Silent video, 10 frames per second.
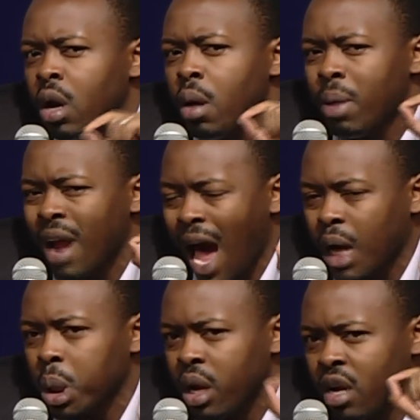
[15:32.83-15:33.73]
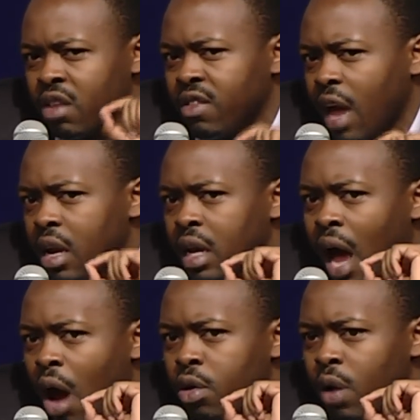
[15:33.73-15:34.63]
but actually understanding
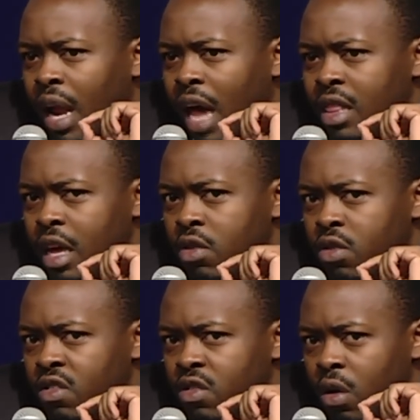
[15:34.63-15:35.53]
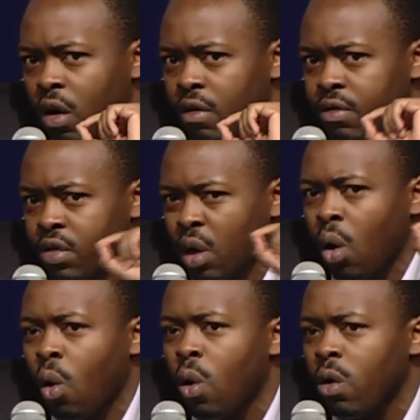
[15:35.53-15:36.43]
how you align the interests of the
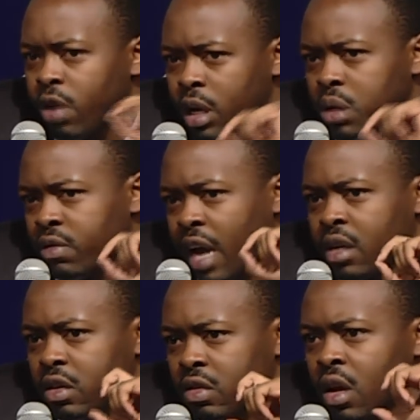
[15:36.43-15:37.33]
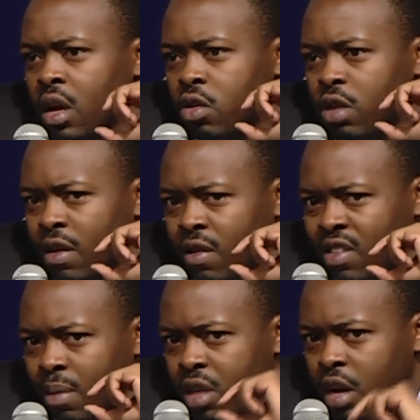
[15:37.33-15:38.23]
whole range of actors to deliver
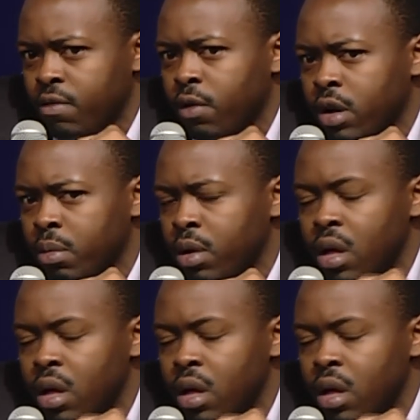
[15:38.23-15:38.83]
something affordable